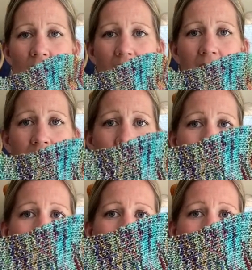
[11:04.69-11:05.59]
And
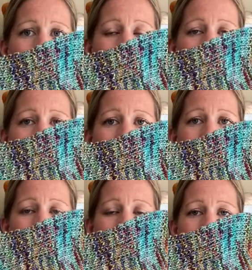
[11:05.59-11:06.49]
I knit
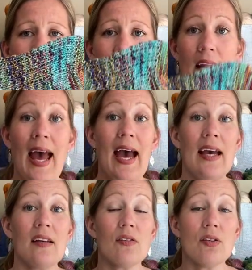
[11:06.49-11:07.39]
these in
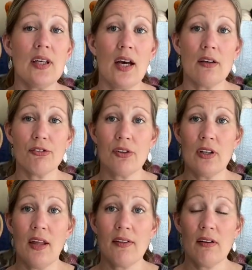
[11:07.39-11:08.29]
a sock yarn for
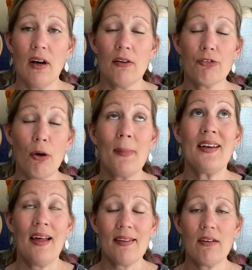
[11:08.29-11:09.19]
another from
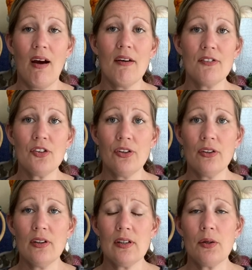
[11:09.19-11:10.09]
another crafter
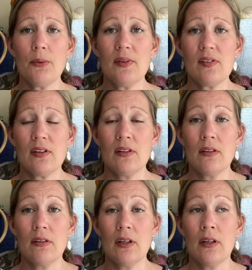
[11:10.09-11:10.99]
girl who is
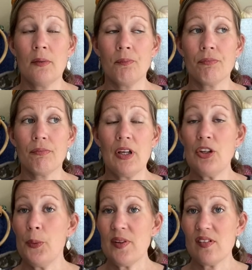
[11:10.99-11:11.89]
a
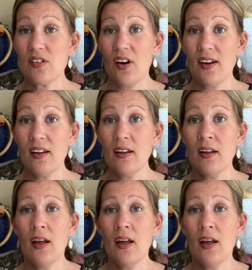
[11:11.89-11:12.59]
US dyer.